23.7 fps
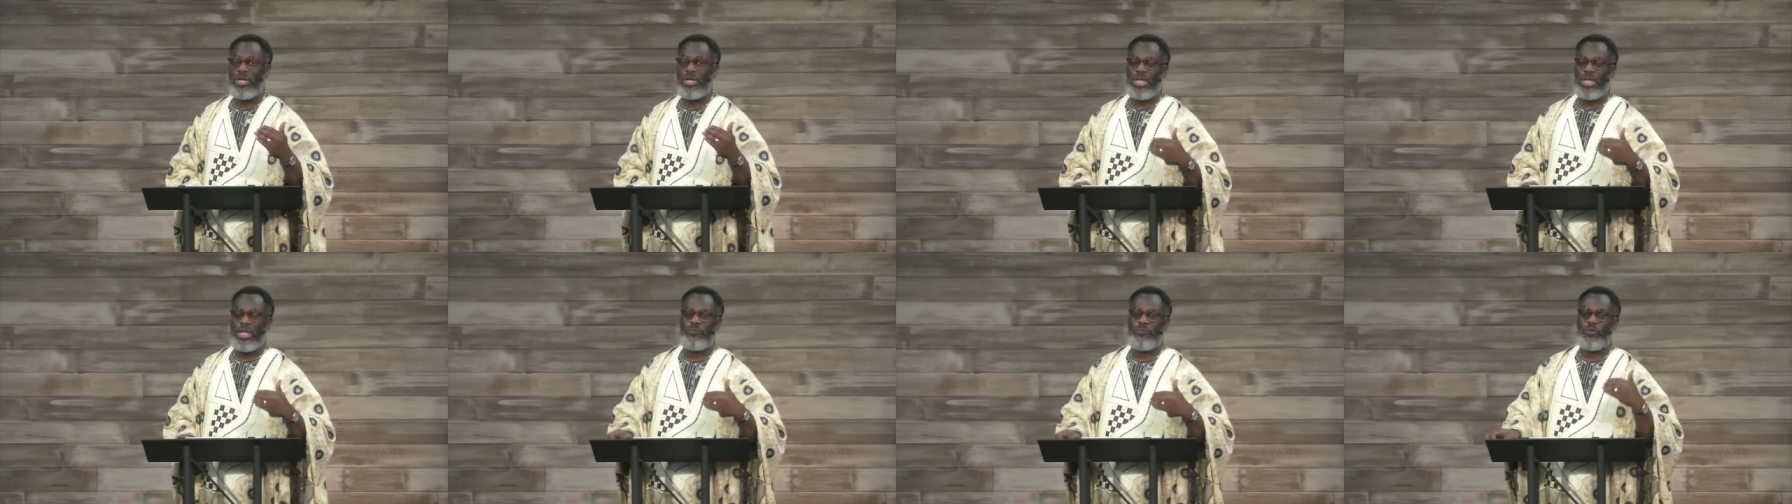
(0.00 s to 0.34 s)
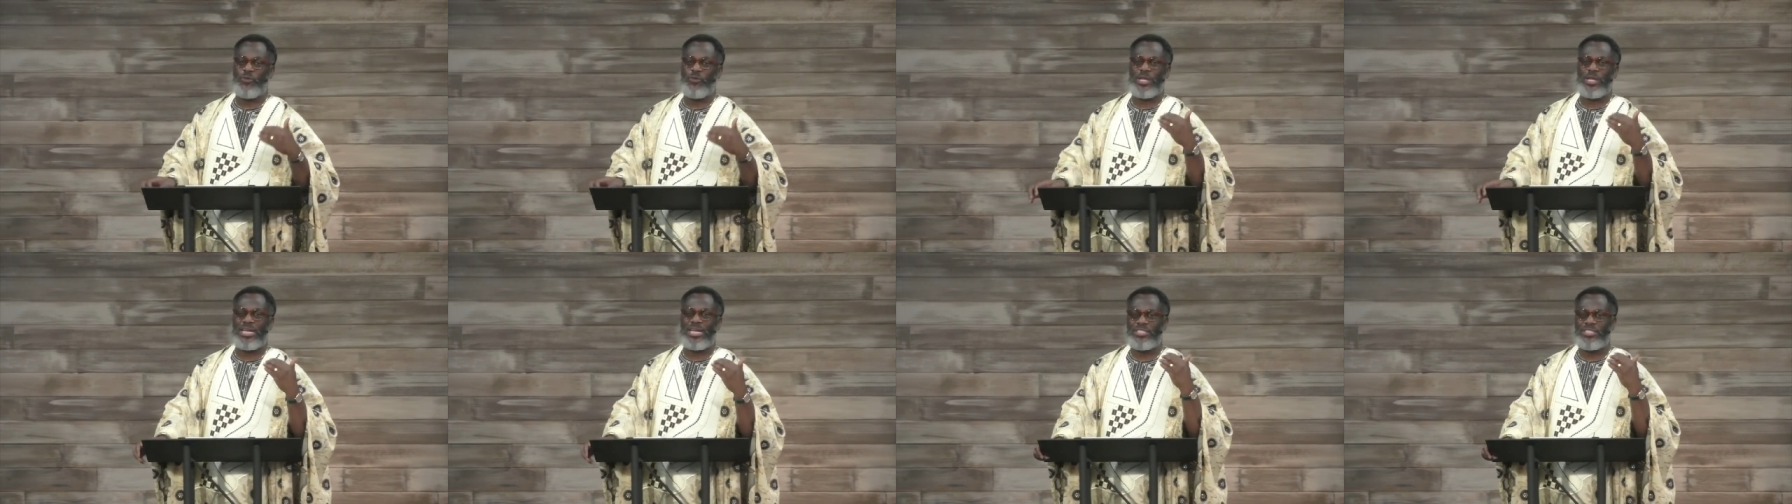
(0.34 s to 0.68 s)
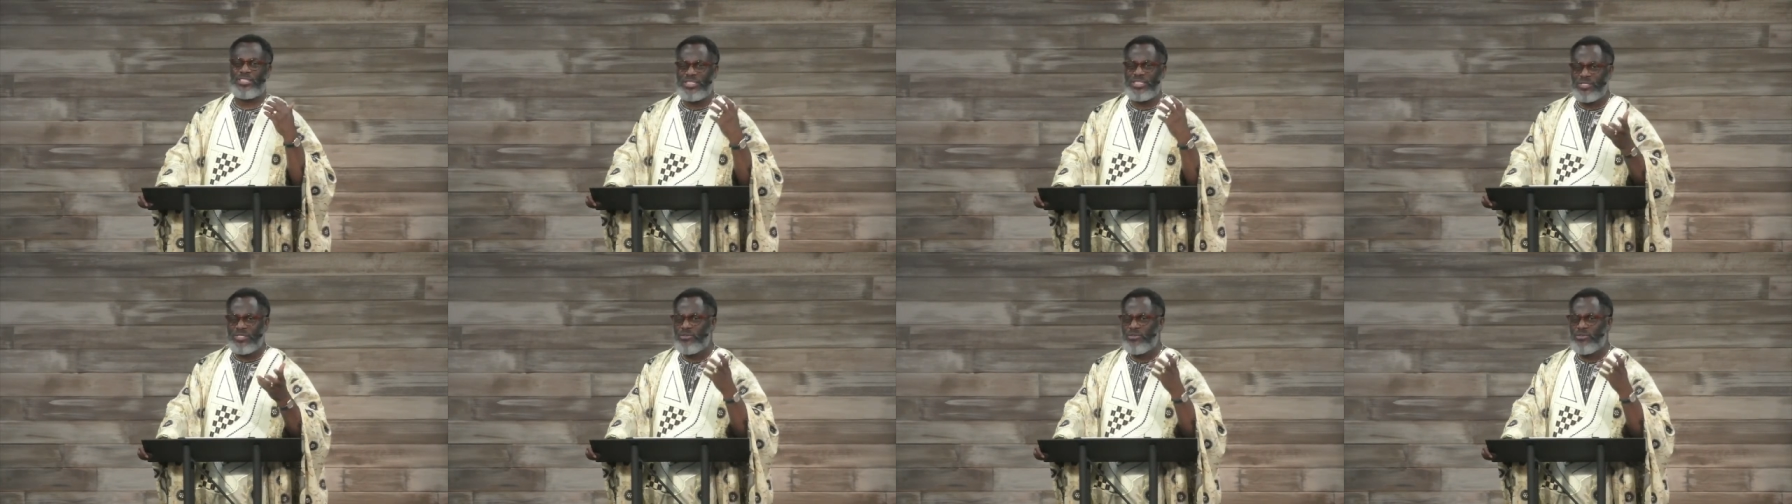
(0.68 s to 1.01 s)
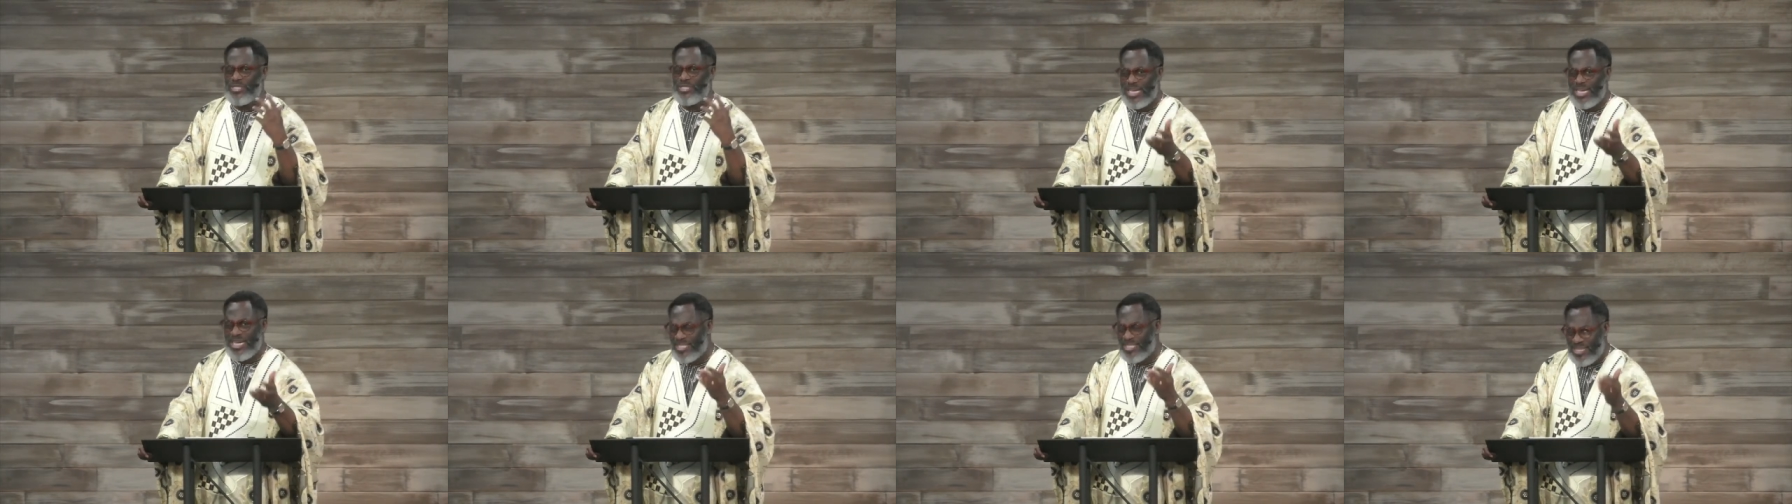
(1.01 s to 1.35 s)
If you can do
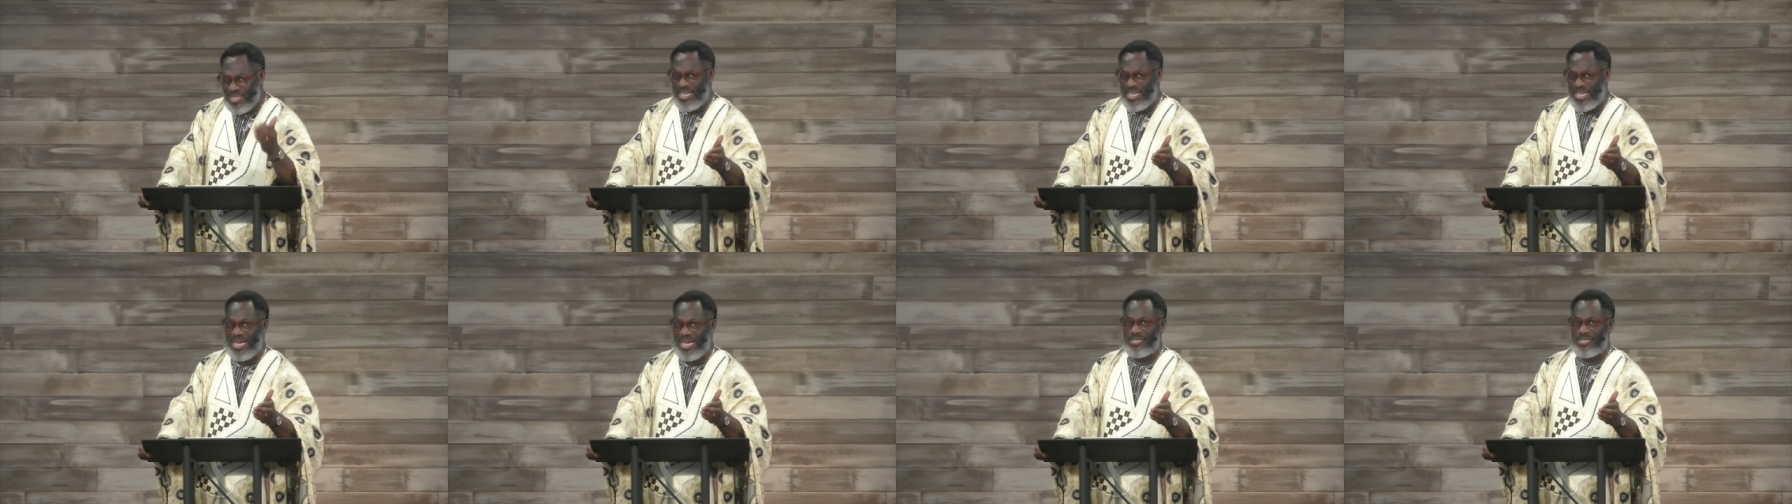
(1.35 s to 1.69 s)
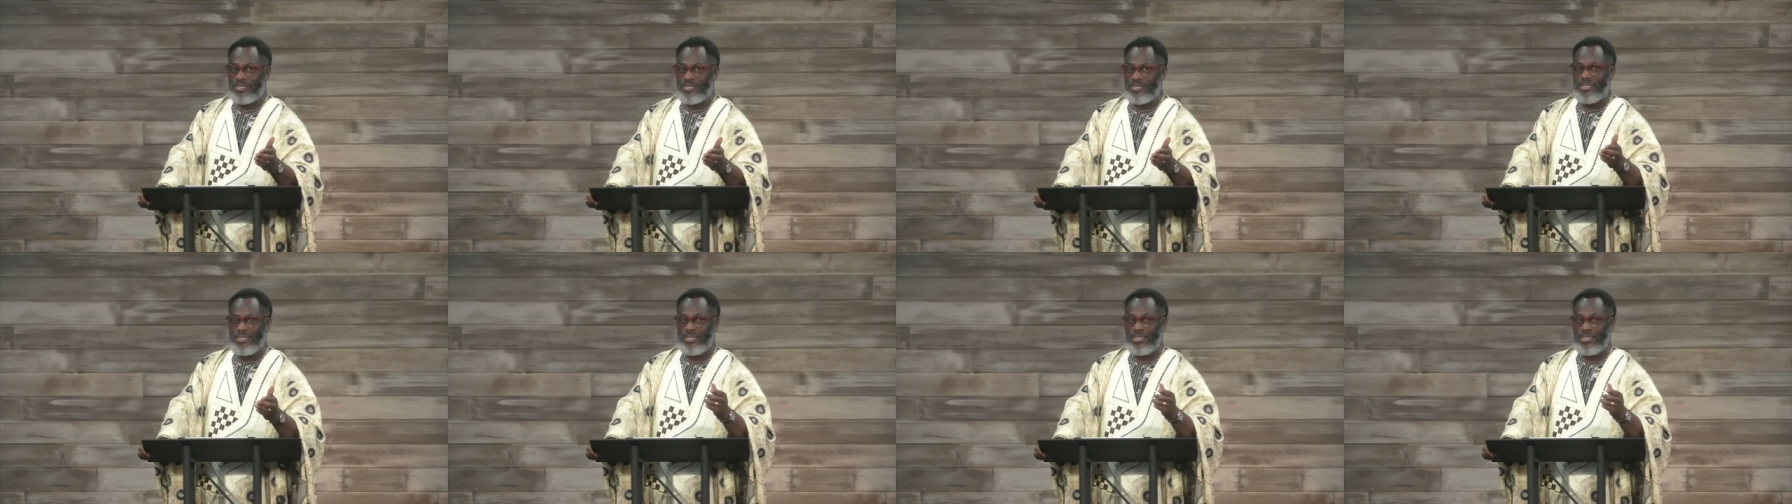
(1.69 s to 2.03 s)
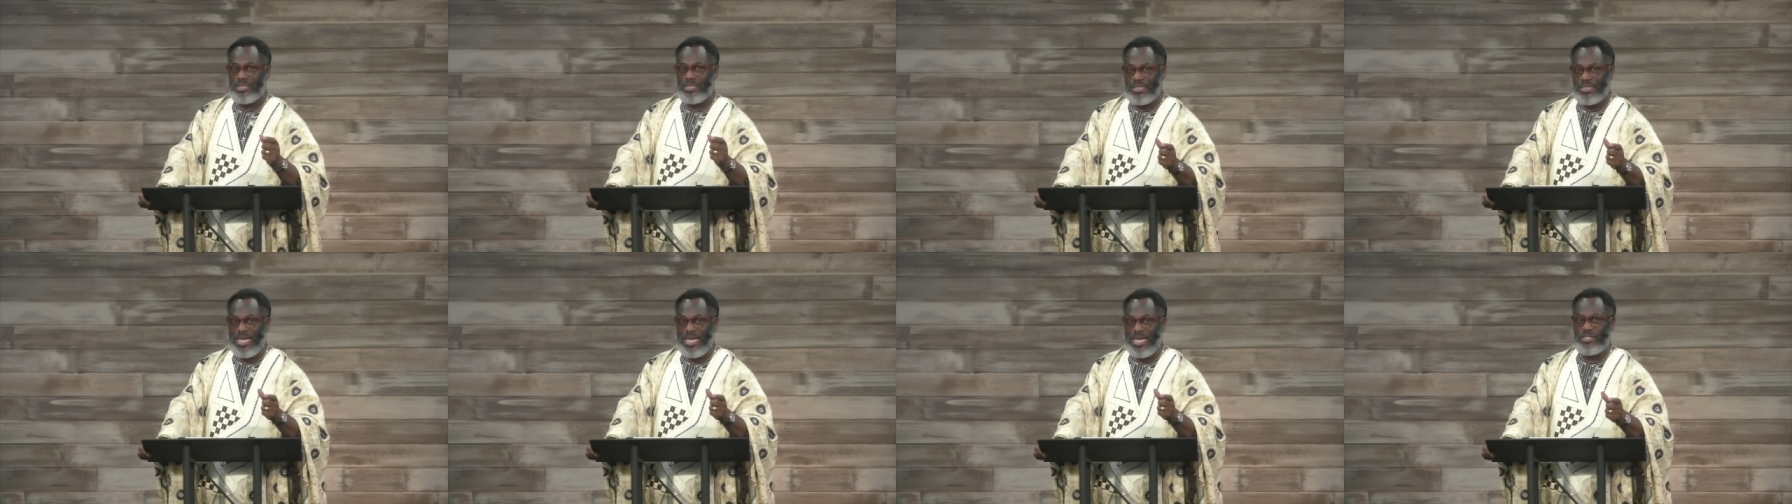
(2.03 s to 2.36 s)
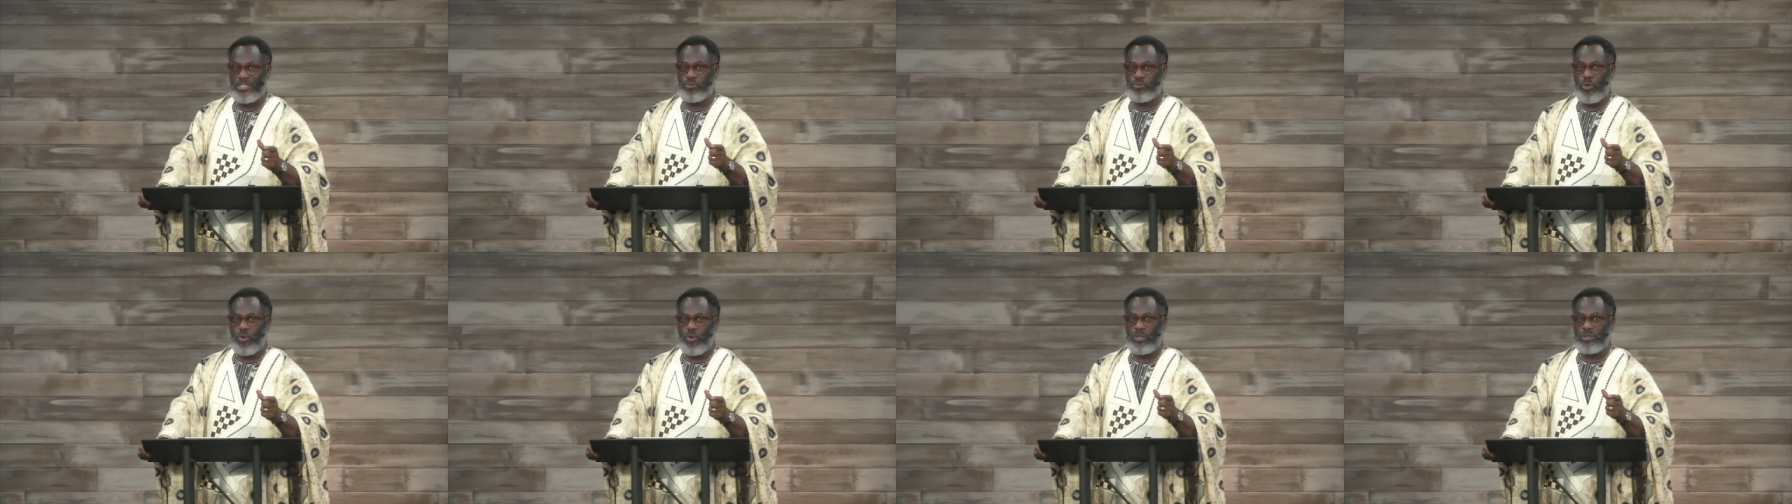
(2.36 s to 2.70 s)
just that,
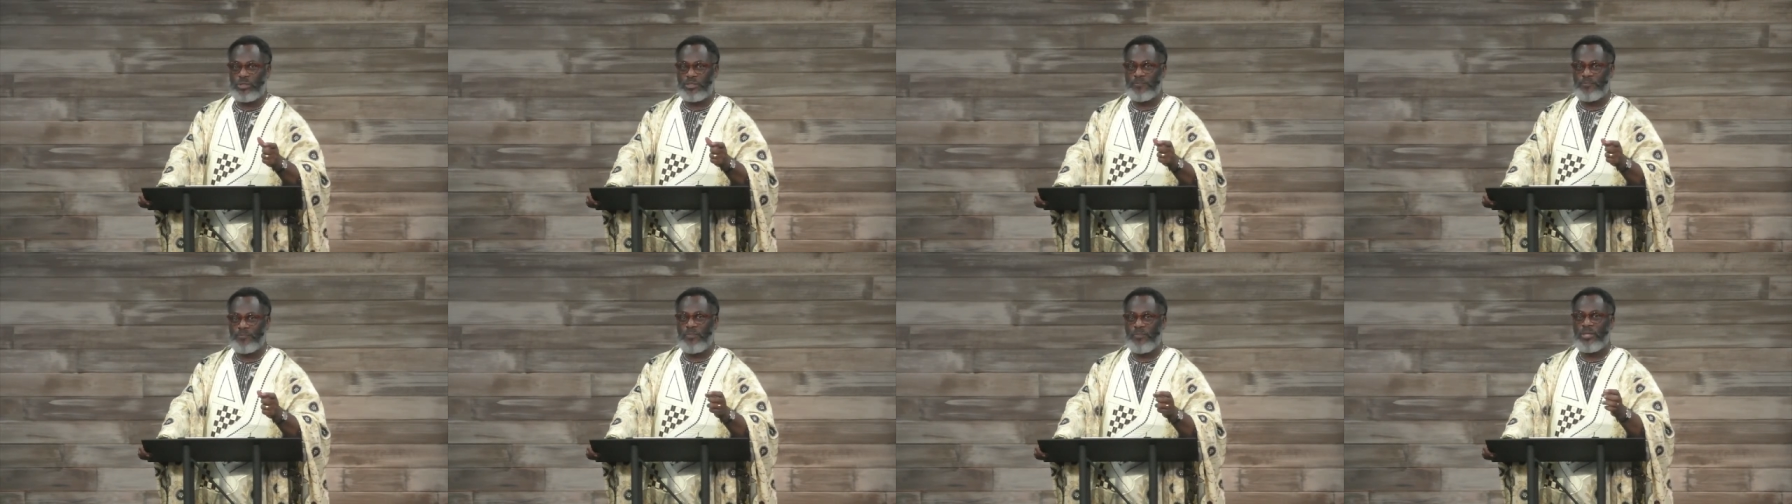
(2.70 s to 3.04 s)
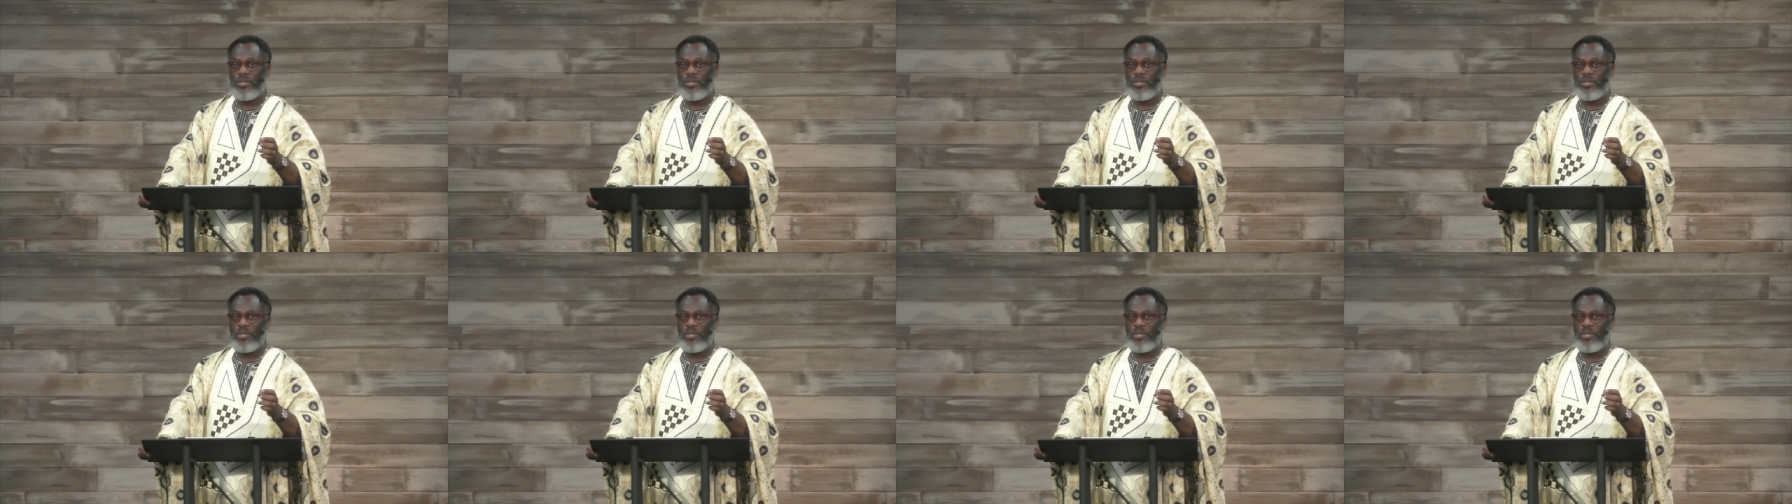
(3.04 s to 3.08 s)
guess what?